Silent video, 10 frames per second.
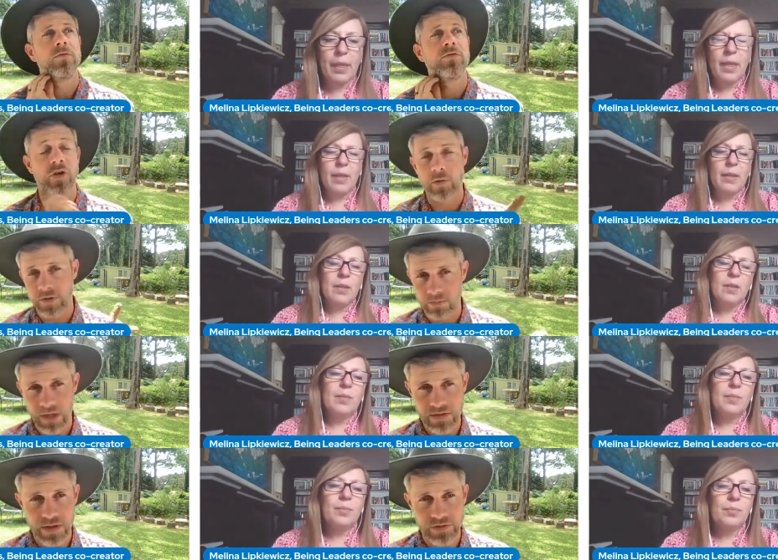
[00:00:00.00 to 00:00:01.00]
Speaker 1: so
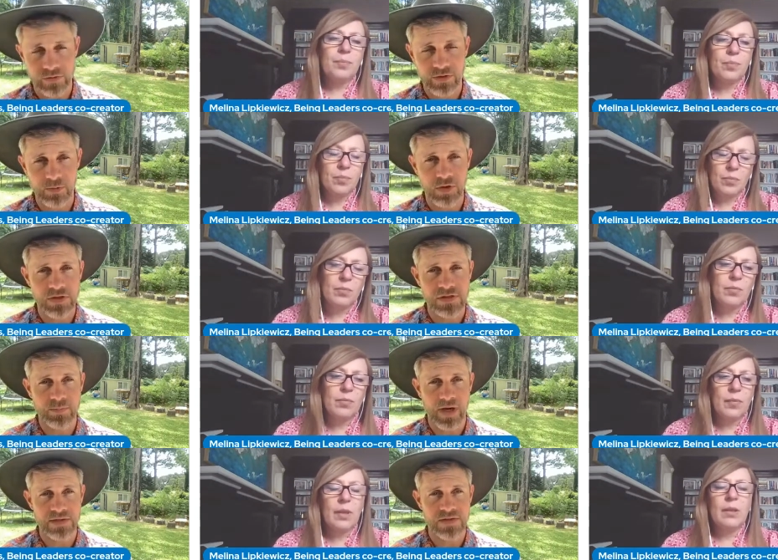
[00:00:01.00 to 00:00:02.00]
I touched on communities
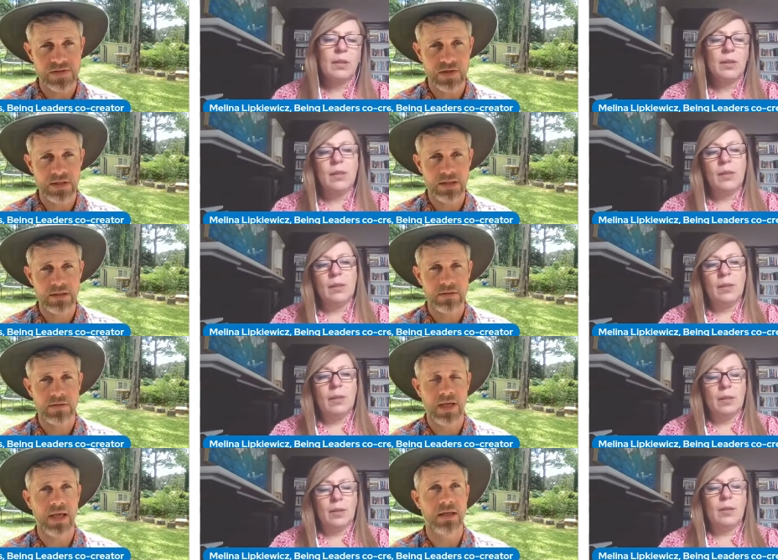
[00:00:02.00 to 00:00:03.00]
of practice earlier,
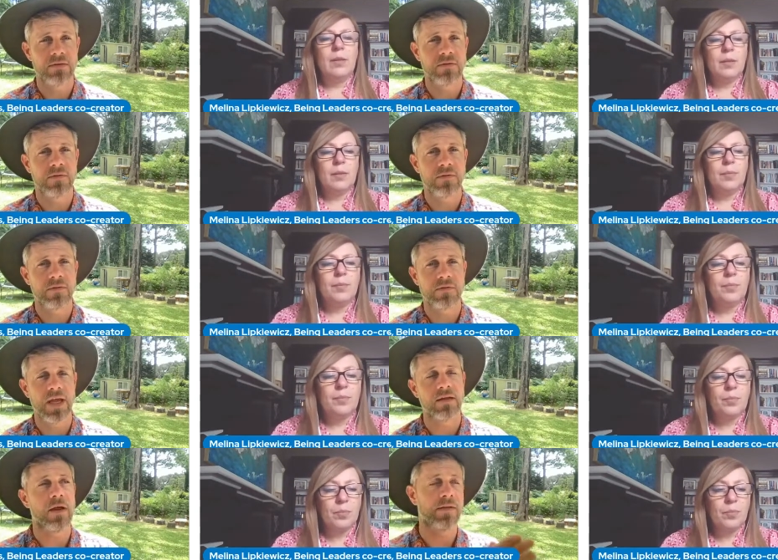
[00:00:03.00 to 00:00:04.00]
and
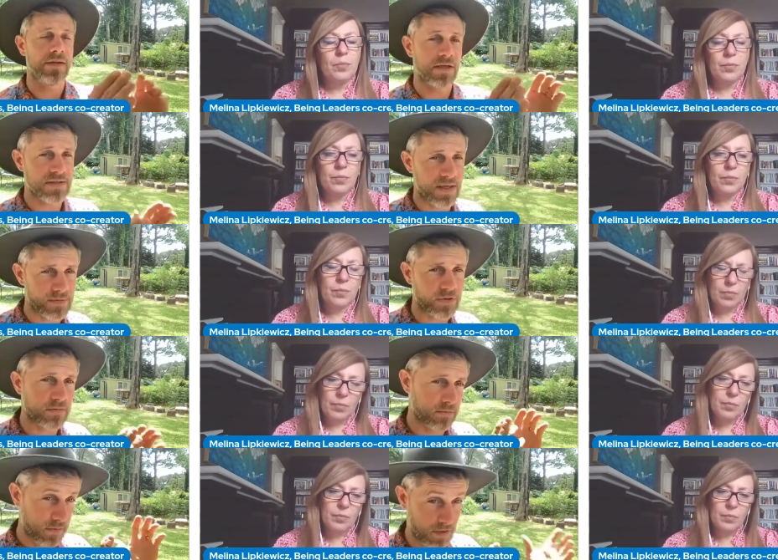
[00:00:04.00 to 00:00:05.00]
yeah, like the
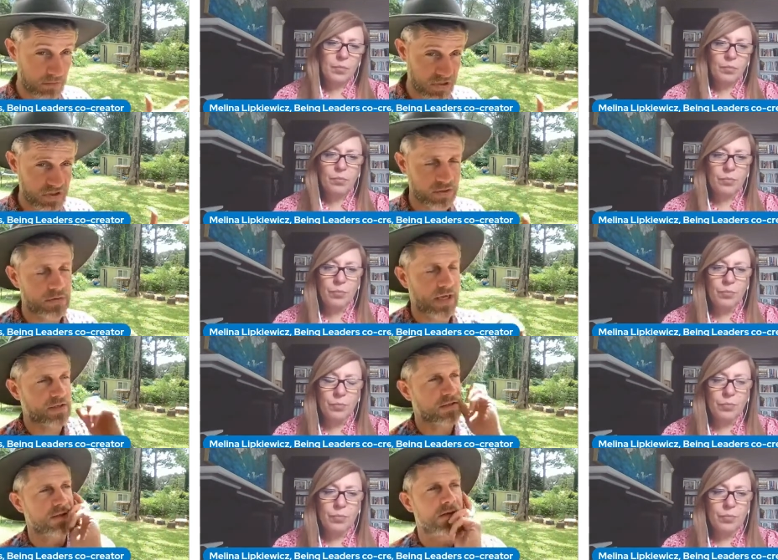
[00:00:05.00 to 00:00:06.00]
exception, the omission
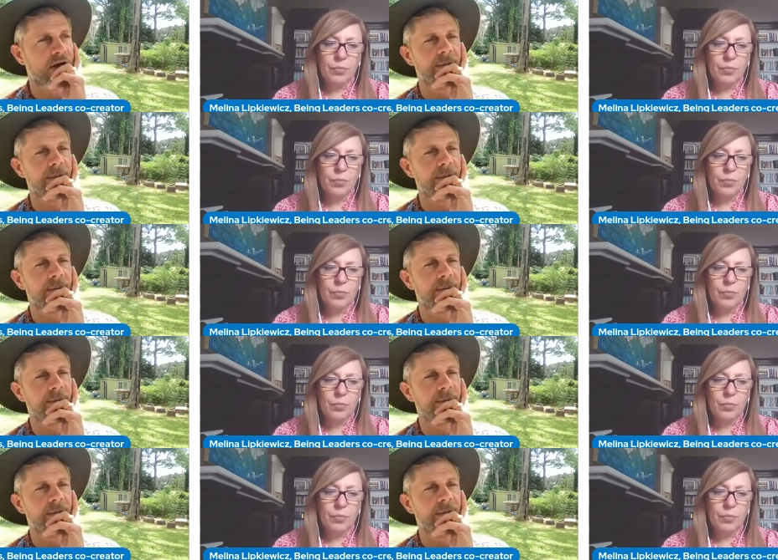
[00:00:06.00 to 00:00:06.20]
actually that I